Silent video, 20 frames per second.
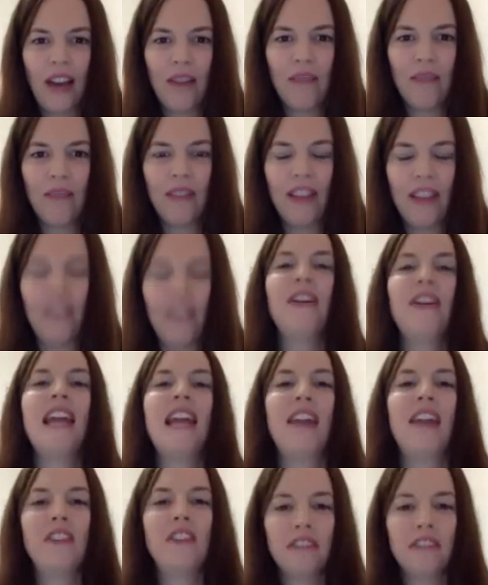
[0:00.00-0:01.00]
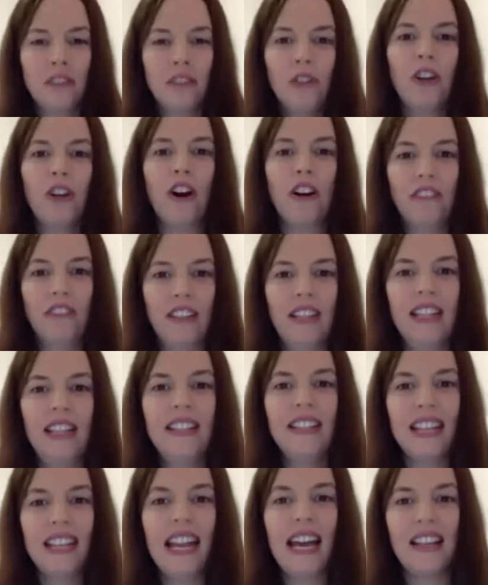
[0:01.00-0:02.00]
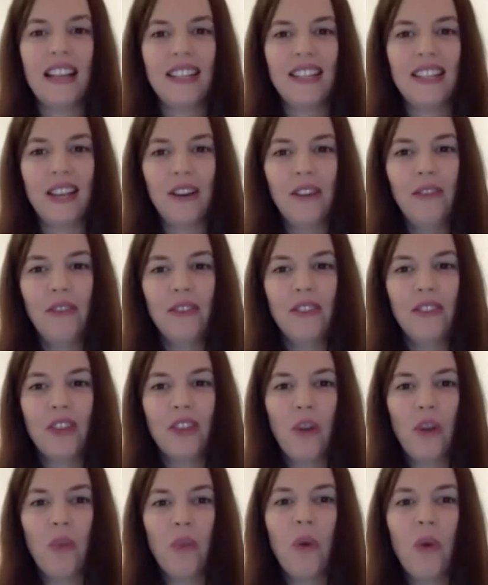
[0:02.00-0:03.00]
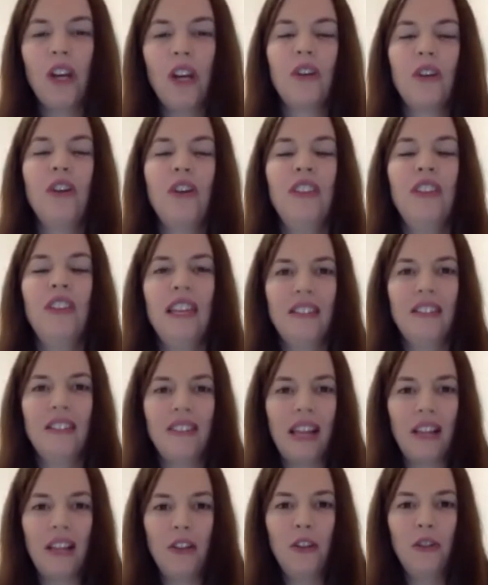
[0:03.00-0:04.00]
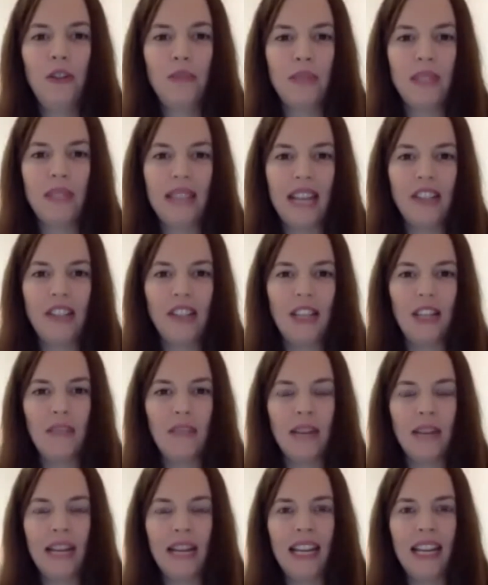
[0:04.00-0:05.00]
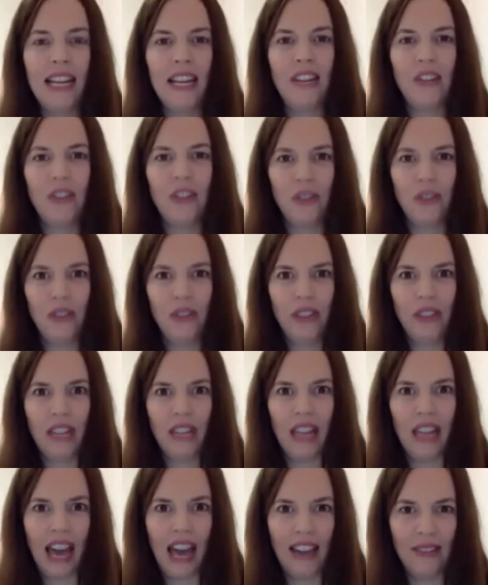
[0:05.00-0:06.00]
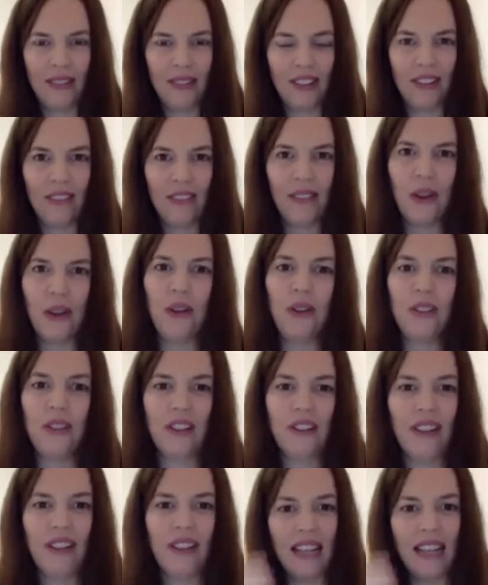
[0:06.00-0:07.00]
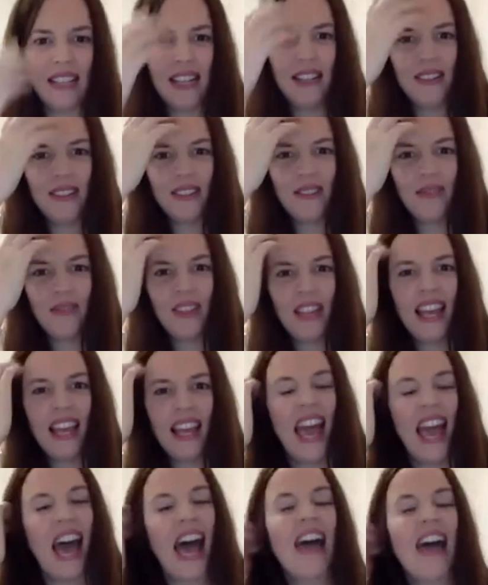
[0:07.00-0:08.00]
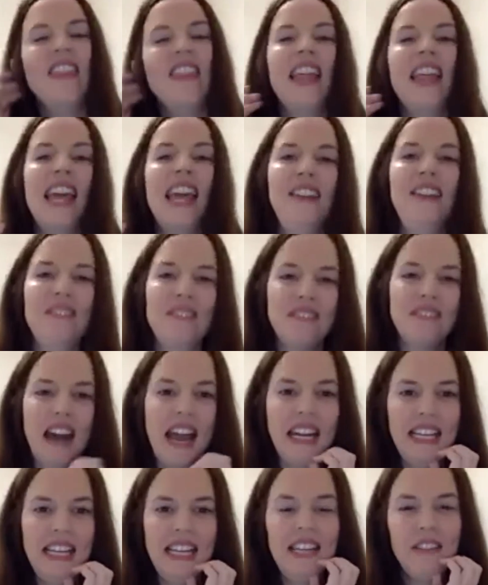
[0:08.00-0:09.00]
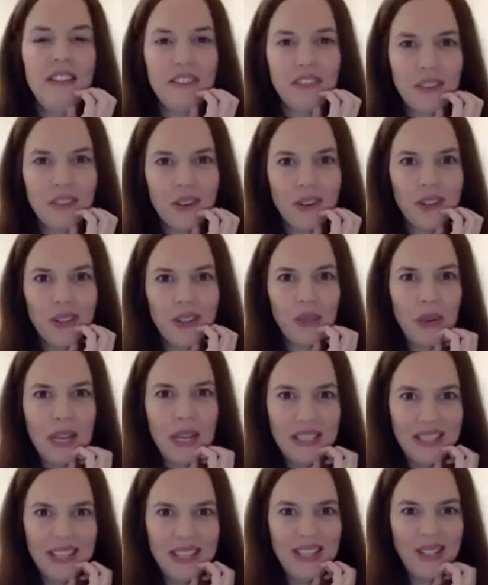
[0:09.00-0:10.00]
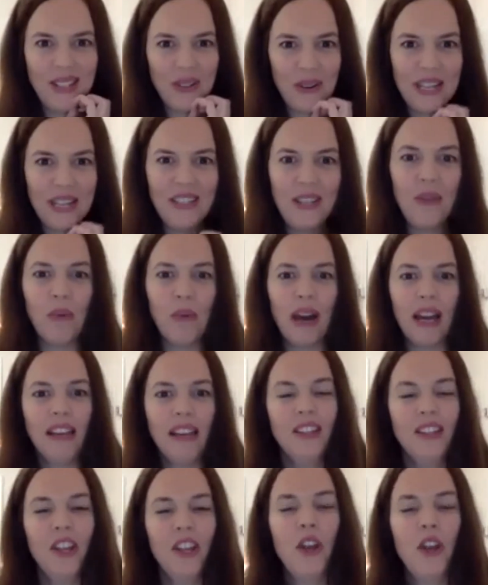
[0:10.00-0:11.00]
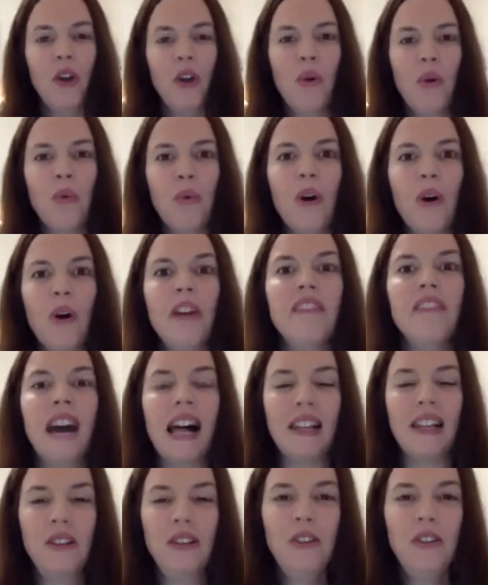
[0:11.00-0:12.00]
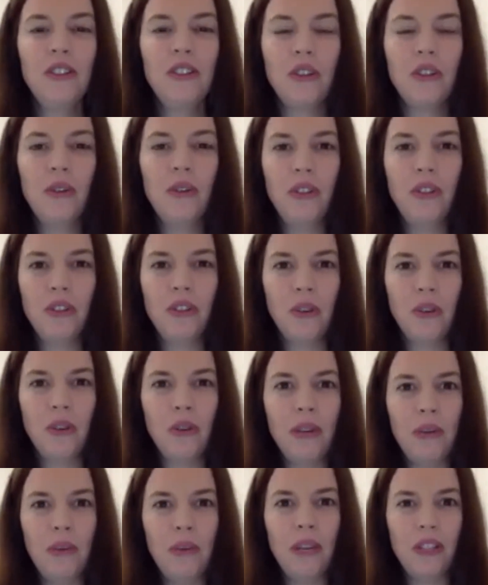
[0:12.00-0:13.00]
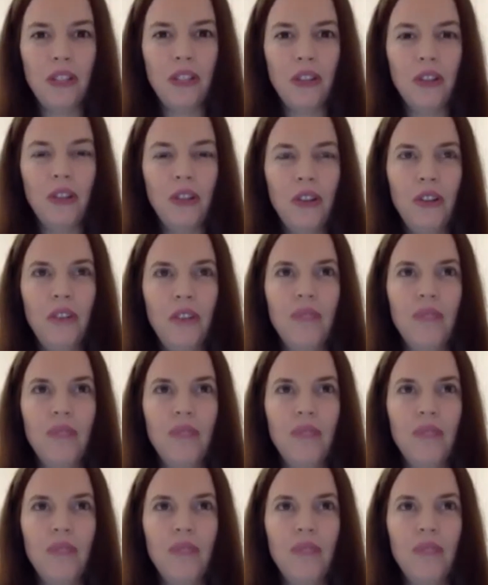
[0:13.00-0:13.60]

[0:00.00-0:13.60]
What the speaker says: if we had the full confidence in ourselves, what could these values potentially bring into the lives of those around us? And then finally, for 2021, what values do we wish to